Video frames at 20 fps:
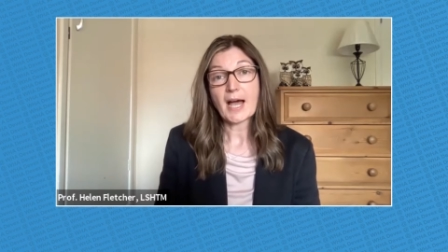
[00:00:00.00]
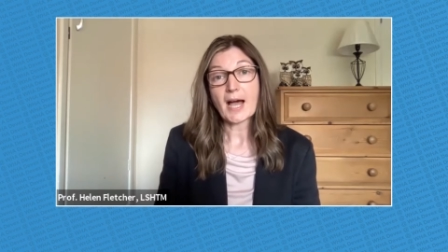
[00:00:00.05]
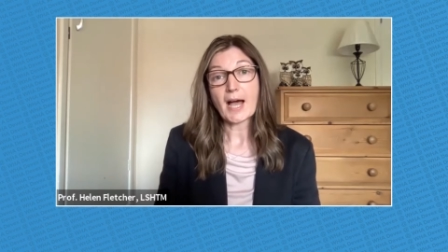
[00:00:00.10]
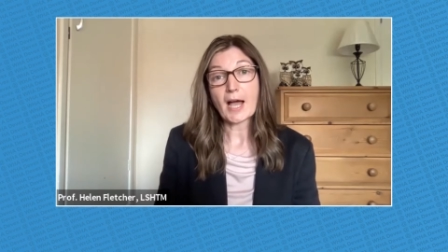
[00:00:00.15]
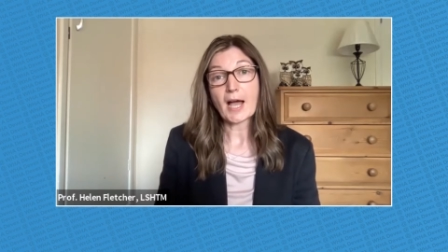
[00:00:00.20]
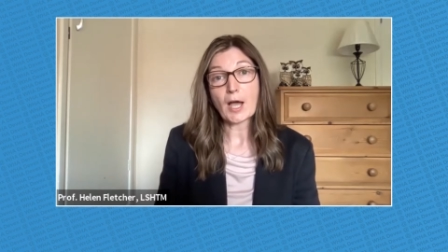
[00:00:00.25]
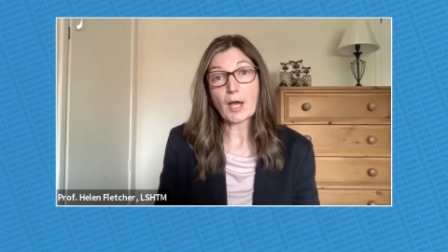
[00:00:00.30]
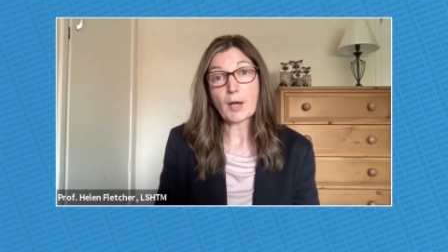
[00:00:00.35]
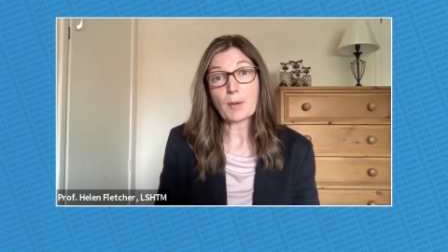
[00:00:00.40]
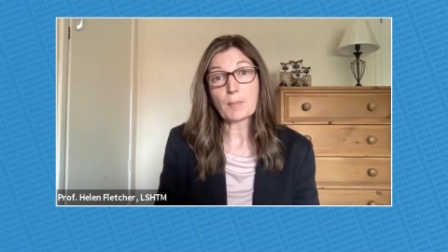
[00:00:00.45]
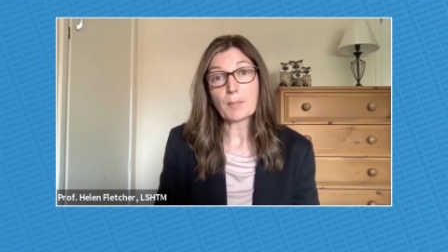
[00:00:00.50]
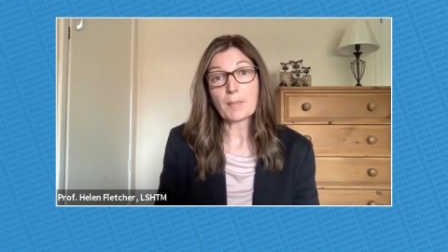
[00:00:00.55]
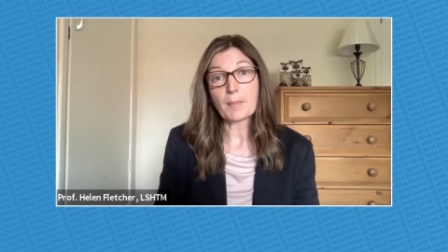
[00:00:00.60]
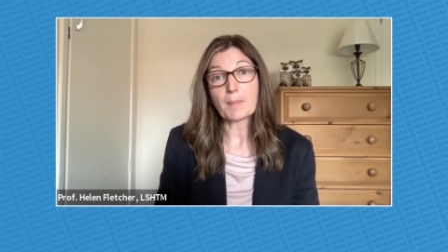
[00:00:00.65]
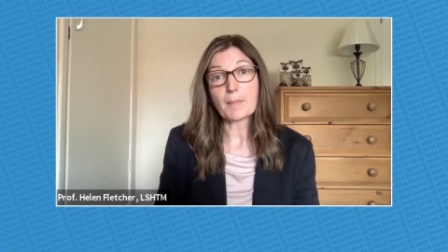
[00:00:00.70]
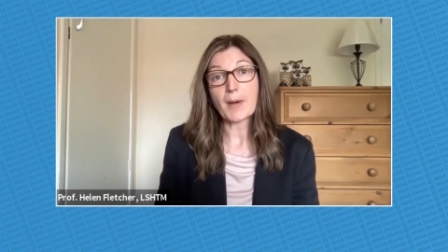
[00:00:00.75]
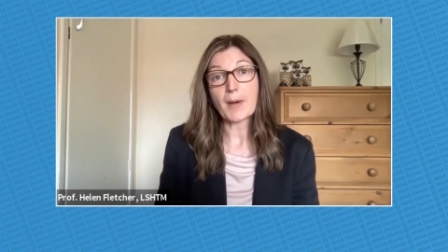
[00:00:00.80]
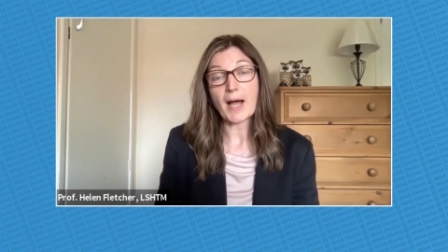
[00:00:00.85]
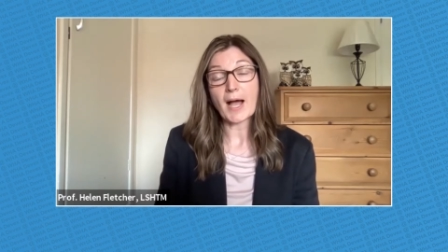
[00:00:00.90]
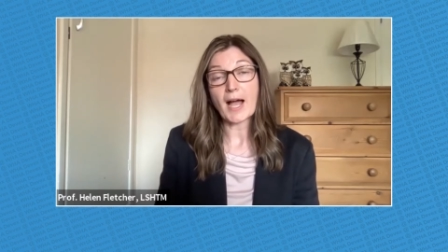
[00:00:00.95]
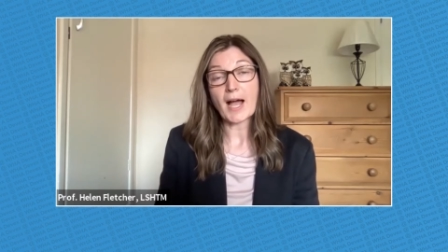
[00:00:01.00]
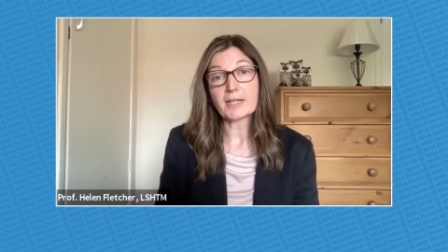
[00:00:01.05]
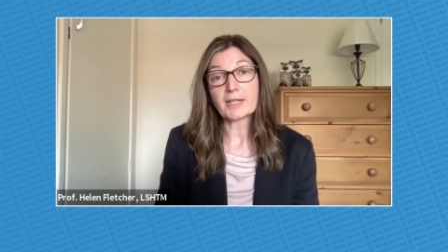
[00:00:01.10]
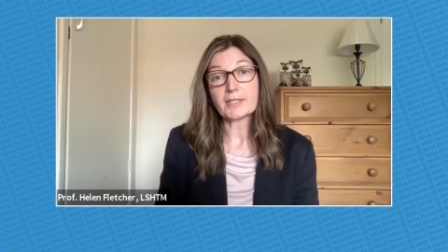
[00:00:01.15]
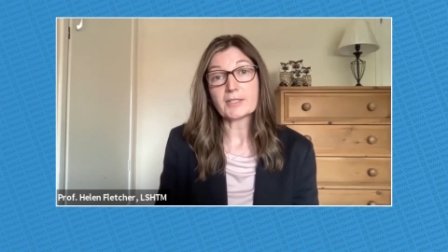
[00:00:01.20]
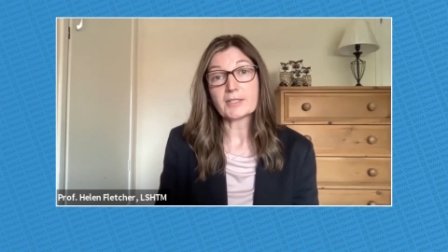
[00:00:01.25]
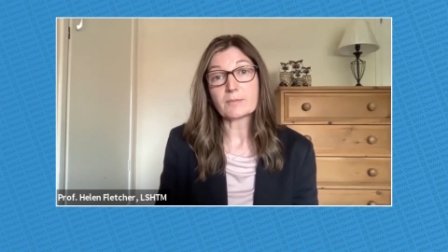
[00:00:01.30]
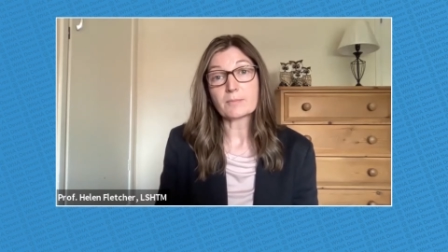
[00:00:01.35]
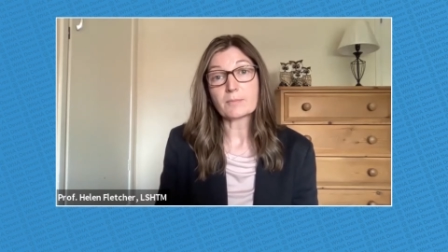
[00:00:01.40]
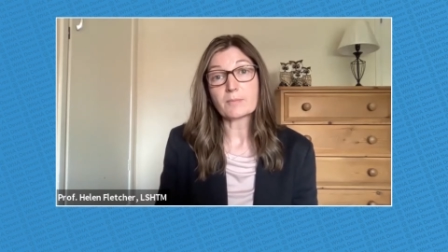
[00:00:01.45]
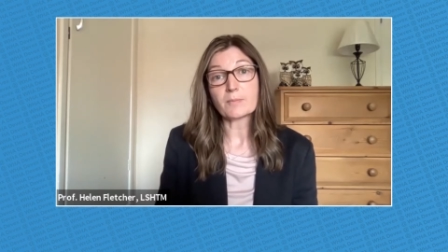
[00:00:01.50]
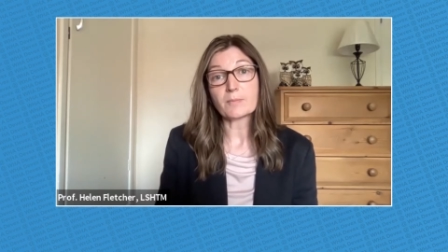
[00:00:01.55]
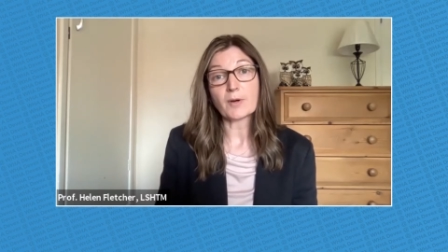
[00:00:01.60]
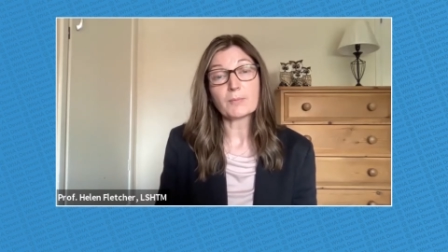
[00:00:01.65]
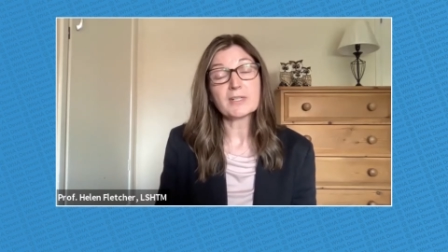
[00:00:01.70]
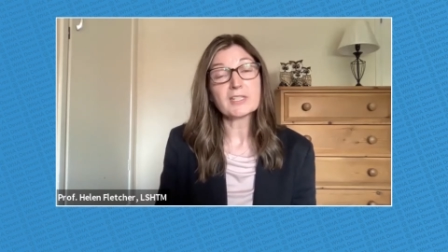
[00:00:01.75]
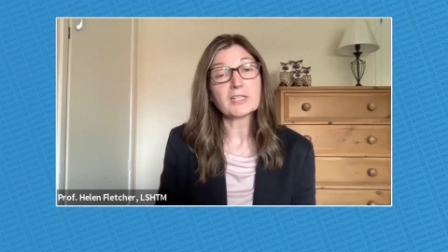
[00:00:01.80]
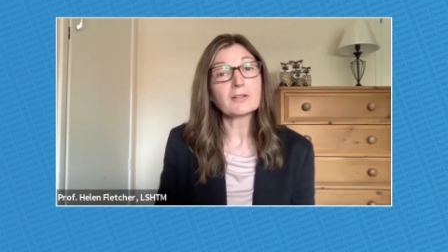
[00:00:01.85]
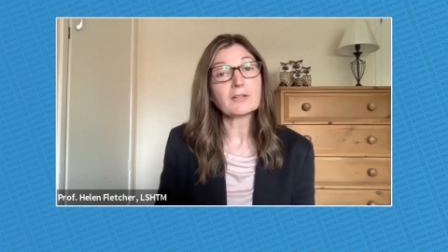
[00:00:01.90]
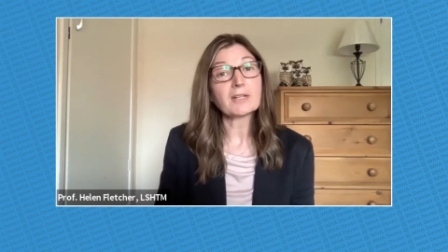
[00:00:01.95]
Um, and but
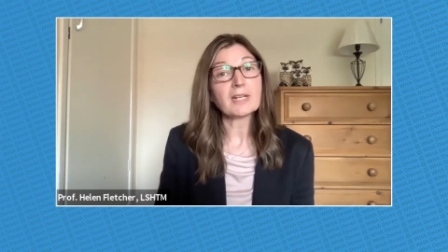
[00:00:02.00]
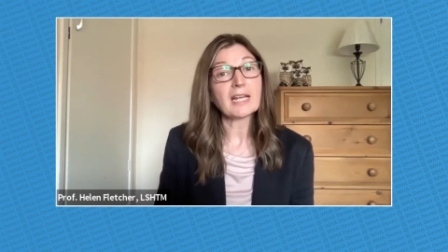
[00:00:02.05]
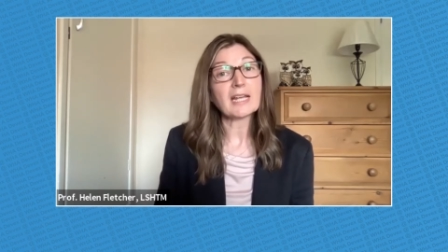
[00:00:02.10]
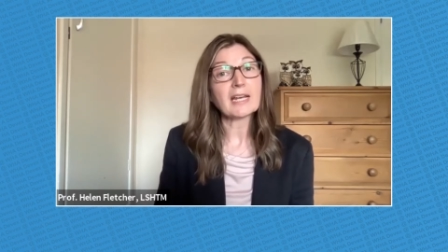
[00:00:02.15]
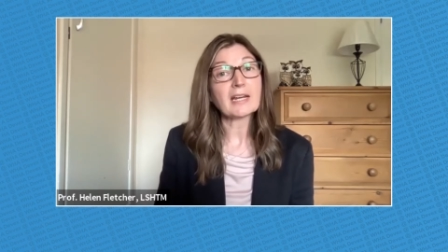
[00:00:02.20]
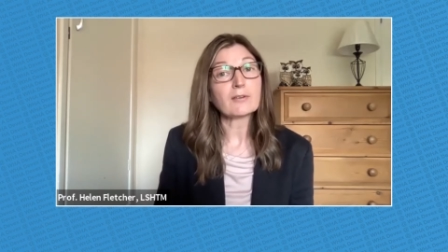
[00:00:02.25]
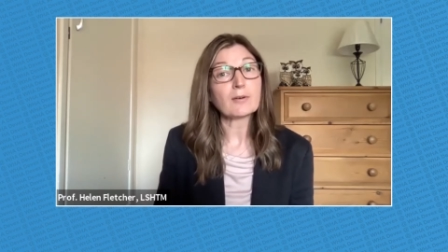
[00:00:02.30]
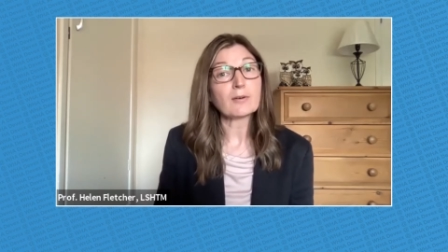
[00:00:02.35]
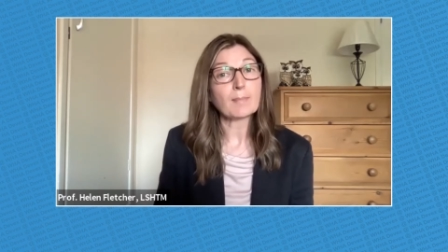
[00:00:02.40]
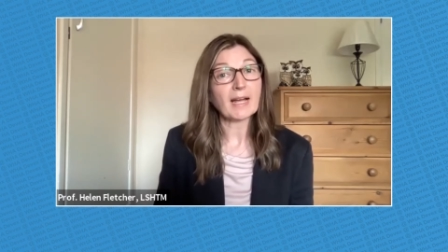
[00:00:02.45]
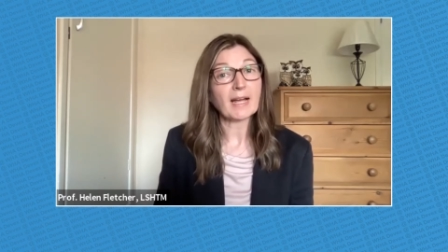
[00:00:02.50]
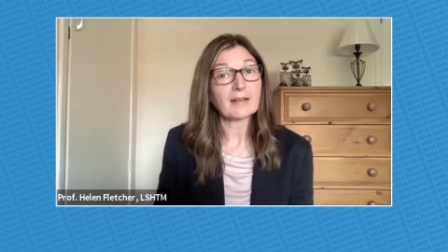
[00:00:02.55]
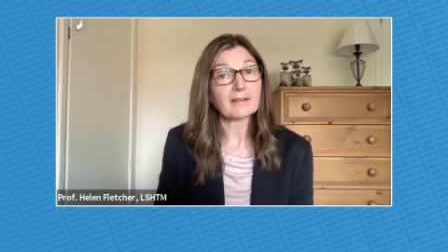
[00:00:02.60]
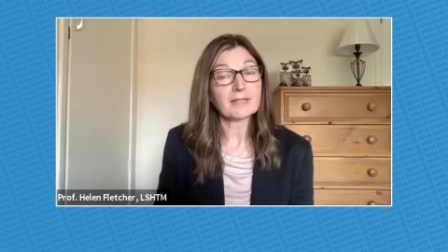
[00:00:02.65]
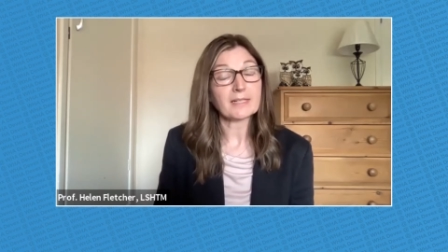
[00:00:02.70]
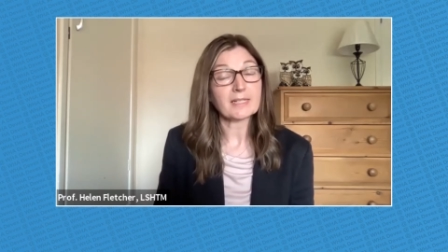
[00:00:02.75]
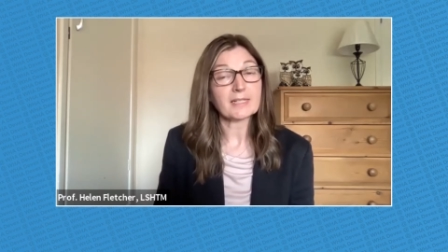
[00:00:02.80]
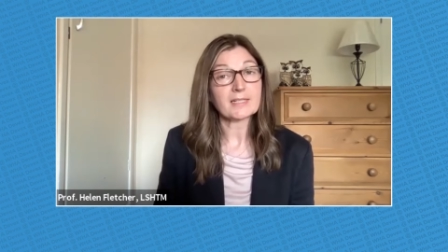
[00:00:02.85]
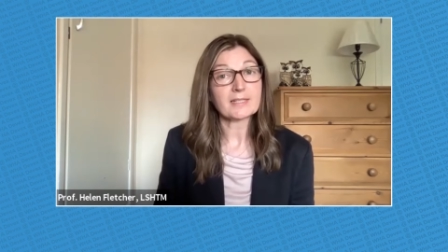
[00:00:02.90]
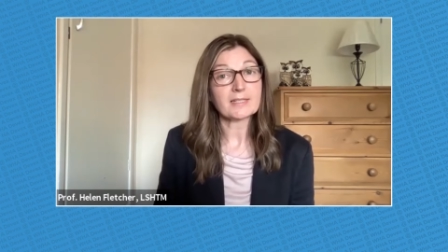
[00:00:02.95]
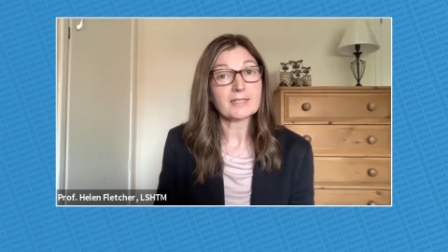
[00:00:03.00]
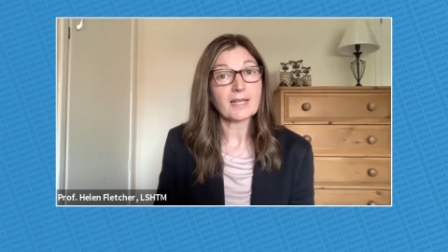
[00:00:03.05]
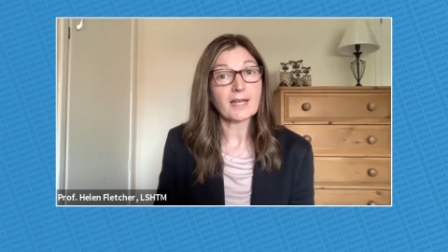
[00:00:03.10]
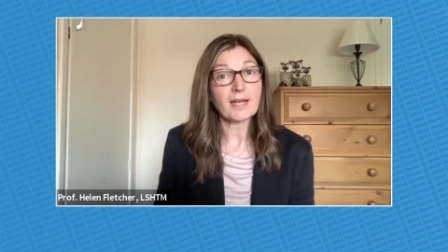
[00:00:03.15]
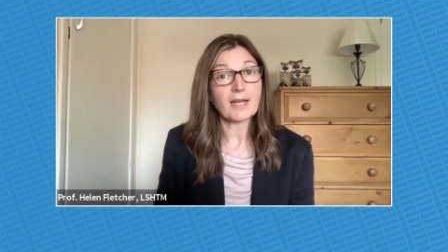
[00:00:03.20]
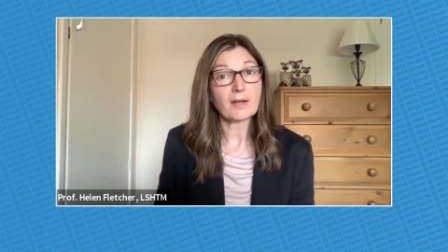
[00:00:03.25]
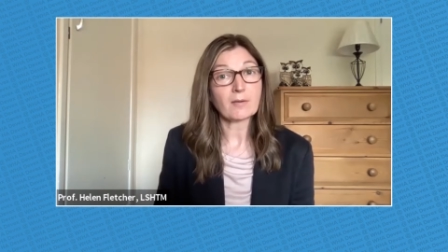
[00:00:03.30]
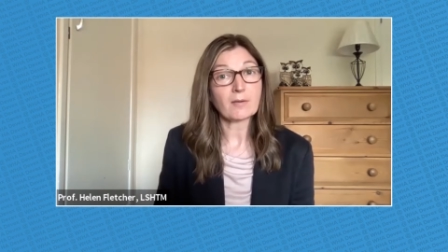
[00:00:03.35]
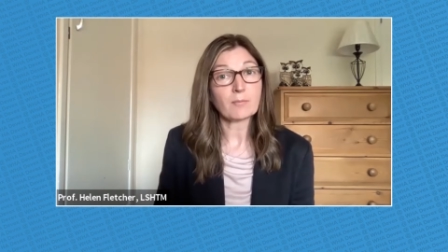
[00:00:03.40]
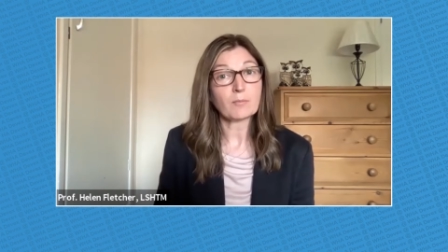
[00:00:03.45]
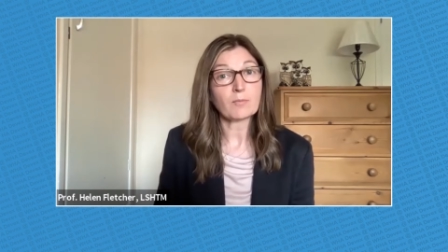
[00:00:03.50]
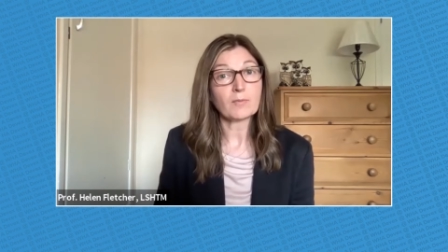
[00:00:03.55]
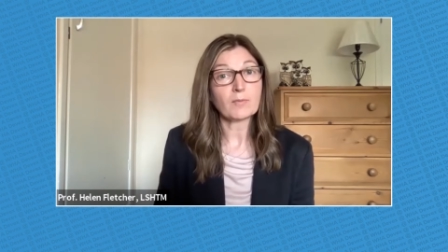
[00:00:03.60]
we don't hear about this um,